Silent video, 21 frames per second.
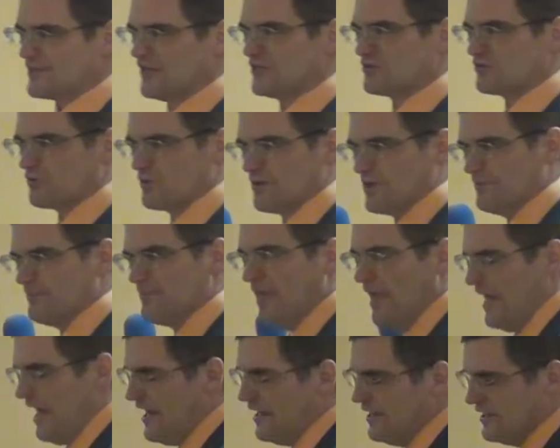that dream,
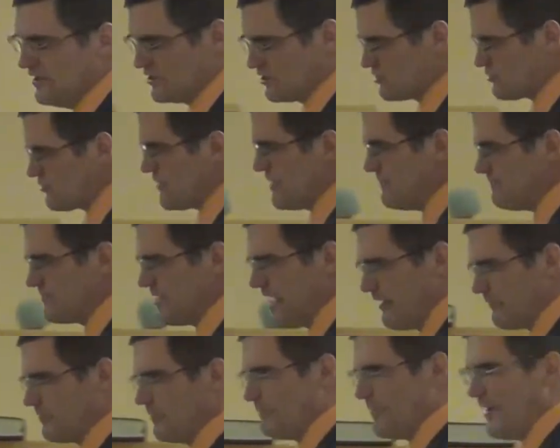and his dream
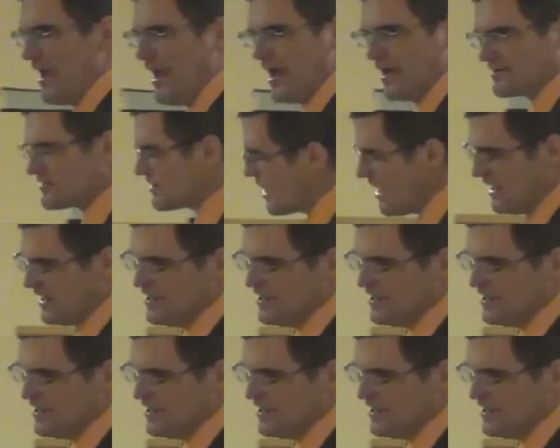came to pass.